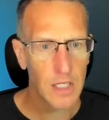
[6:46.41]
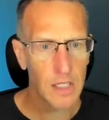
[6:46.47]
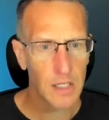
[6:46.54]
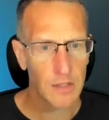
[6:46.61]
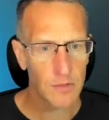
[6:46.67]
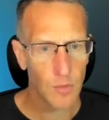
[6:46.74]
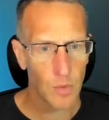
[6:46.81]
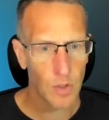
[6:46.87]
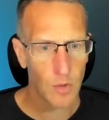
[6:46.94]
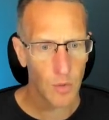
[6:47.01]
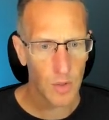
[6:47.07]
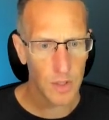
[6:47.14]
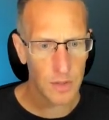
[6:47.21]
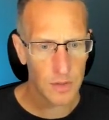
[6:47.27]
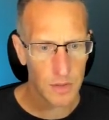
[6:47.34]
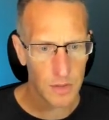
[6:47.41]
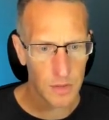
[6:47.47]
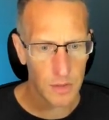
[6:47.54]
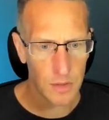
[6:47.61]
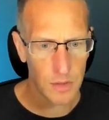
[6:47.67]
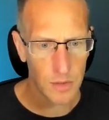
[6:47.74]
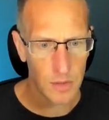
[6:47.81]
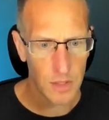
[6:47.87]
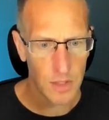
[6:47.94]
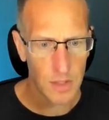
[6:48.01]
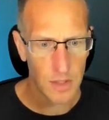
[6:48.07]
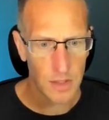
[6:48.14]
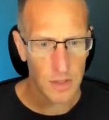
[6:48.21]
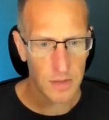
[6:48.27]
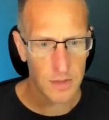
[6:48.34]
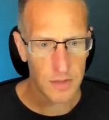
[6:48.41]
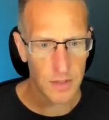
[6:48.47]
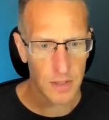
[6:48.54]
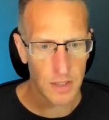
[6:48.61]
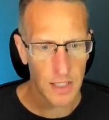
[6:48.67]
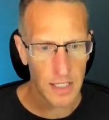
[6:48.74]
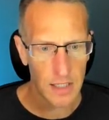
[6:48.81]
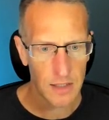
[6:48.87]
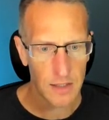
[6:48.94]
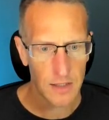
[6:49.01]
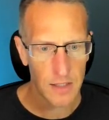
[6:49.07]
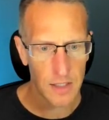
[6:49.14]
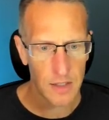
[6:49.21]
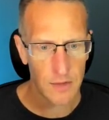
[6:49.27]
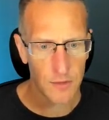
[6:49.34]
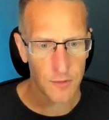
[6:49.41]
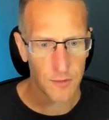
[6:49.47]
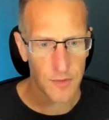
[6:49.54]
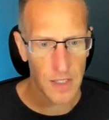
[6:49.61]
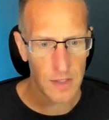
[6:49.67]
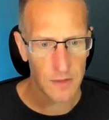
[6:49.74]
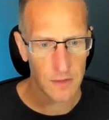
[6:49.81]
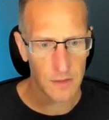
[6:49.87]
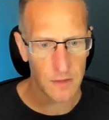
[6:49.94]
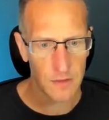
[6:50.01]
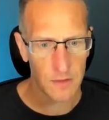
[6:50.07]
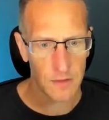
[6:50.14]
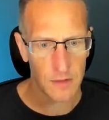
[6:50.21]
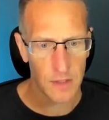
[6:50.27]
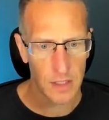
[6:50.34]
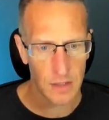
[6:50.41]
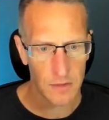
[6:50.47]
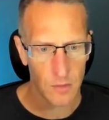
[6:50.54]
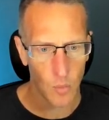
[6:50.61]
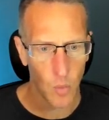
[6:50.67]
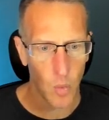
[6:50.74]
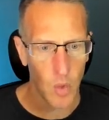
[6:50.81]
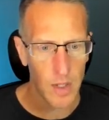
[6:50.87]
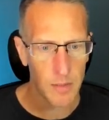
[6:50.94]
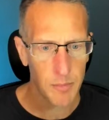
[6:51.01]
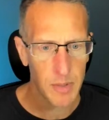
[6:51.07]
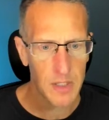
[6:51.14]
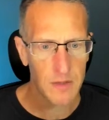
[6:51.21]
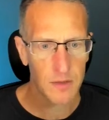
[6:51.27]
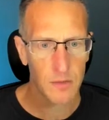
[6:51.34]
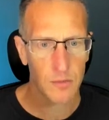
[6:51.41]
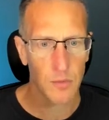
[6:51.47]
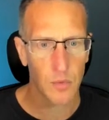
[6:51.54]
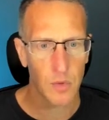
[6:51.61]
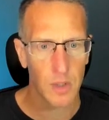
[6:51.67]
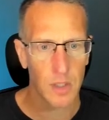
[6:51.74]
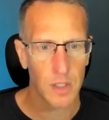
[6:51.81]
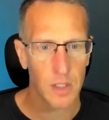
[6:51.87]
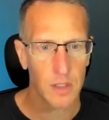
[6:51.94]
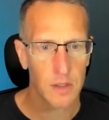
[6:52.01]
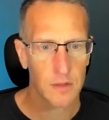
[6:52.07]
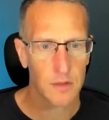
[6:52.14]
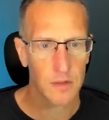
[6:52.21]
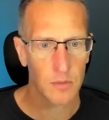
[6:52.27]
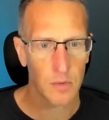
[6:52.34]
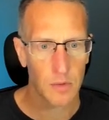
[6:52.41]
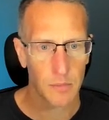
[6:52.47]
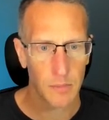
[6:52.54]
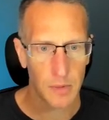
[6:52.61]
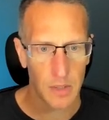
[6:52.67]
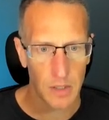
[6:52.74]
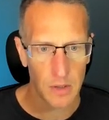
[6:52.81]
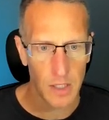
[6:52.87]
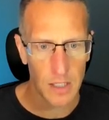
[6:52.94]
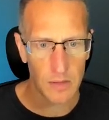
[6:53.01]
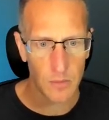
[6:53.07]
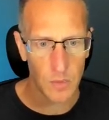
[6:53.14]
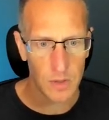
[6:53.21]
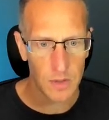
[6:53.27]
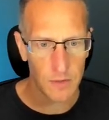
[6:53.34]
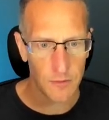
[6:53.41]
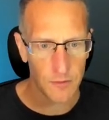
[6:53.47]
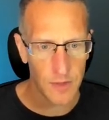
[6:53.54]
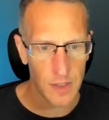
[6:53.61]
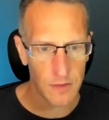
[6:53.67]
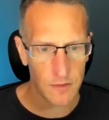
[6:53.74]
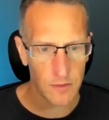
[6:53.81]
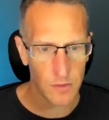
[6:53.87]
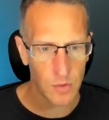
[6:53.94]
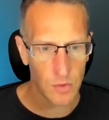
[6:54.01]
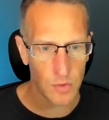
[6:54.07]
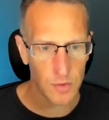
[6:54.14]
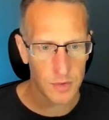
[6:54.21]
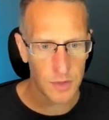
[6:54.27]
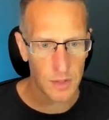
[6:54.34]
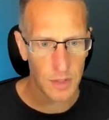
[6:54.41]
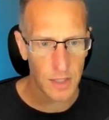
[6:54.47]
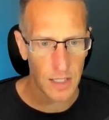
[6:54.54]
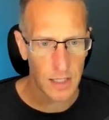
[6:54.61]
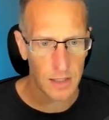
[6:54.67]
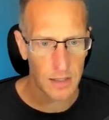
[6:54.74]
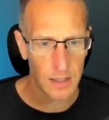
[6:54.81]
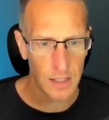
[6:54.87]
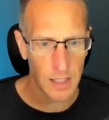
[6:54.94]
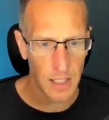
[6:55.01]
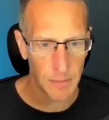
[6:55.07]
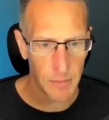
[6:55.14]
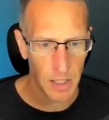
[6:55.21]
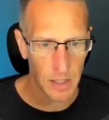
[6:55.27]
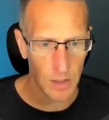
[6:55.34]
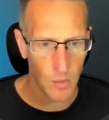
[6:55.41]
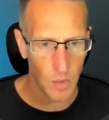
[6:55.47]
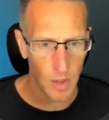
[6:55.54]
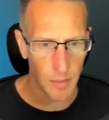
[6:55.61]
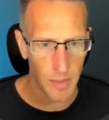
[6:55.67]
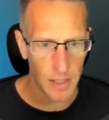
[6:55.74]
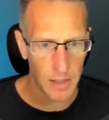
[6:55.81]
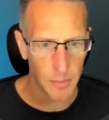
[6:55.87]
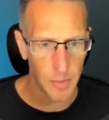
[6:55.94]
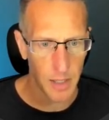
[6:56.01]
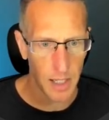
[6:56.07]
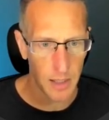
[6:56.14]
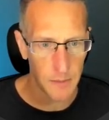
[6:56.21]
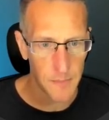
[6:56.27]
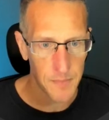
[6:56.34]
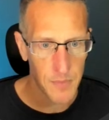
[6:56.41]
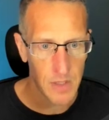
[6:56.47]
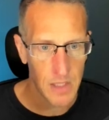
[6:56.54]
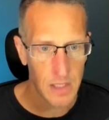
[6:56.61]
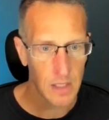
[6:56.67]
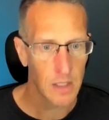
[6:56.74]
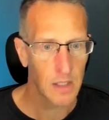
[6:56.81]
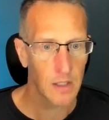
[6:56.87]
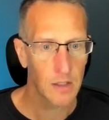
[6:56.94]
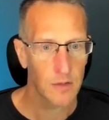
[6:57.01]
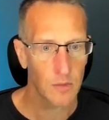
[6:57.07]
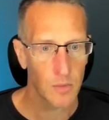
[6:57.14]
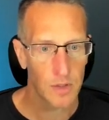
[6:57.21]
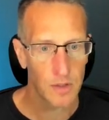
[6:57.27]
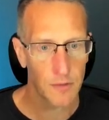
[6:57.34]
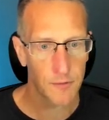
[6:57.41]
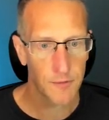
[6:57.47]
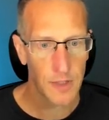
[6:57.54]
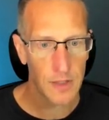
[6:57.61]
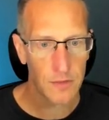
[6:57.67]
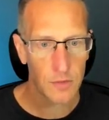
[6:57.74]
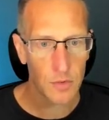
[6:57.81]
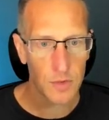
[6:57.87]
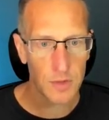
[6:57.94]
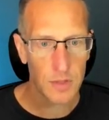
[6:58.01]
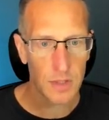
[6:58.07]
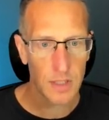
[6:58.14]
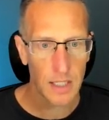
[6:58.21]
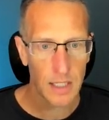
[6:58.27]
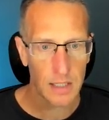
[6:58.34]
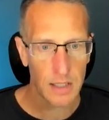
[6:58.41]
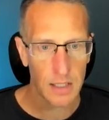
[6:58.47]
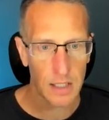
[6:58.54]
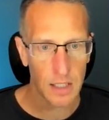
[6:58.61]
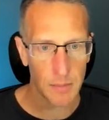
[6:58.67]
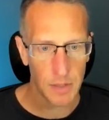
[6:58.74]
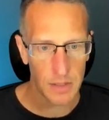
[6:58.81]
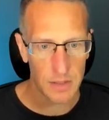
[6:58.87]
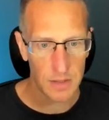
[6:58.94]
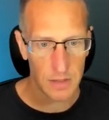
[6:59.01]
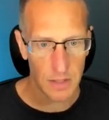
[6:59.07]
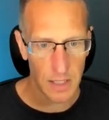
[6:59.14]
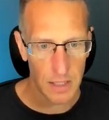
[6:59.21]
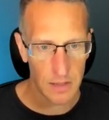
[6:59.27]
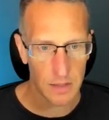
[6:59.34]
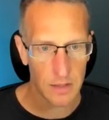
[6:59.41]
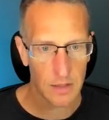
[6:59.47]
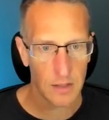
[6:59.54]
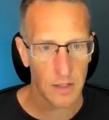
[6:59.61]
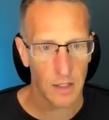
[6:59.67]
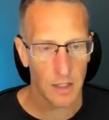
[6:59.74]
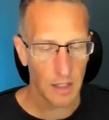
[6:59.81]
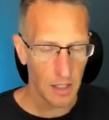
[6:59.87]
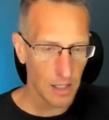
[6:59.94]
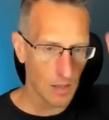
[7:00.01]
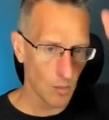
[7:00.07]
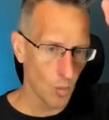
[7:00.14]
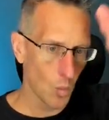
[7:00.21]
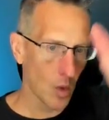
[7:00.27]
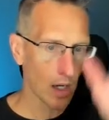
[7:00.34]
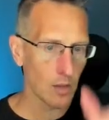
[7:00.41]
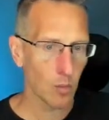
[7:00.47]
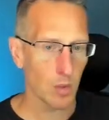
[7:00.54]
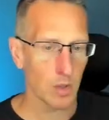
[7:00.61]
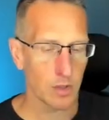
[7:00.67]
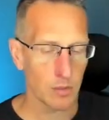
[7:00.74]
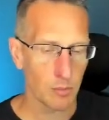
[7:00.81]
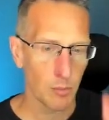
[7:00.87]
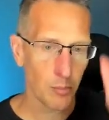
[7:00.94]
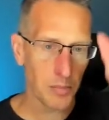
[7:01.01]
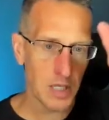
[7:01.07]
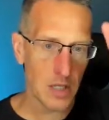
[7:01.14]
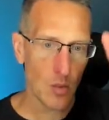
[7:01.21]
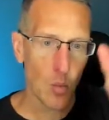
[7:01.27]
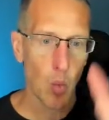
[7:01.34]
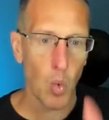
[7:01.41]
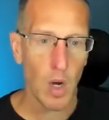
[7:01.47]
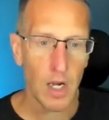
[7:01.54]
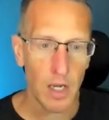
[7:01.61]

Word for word: is we're going to select these faces. That's one piece of wood. So we're gonna go ahead and with the face tool selected, I'm not gonna worry about the bottom. So with the face tool selected, I'm gonna select what would be one